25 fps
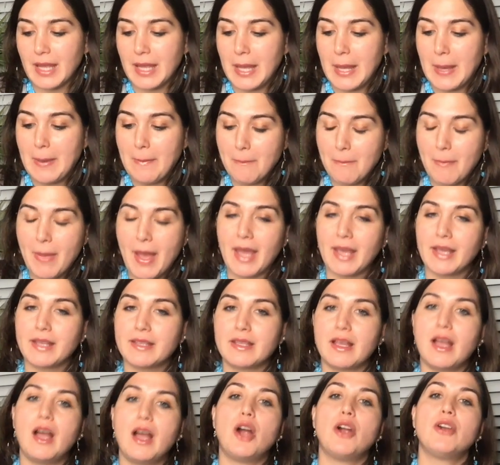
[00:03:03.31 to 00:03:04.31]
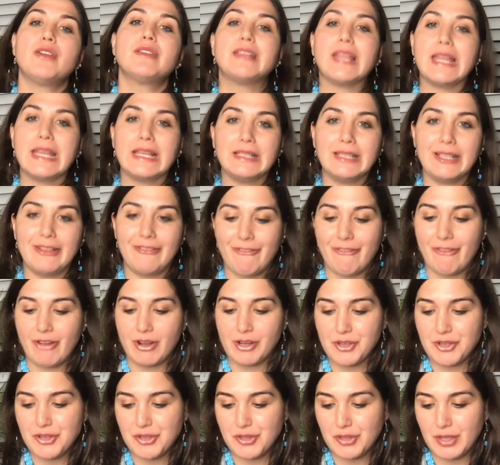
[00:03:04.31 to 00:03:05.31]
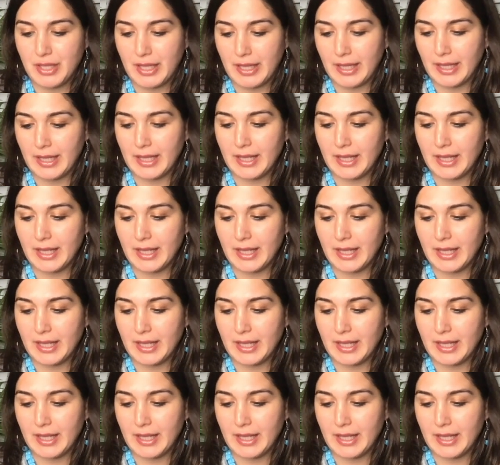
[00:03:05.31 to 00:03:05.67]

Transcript: impact our daily functioning.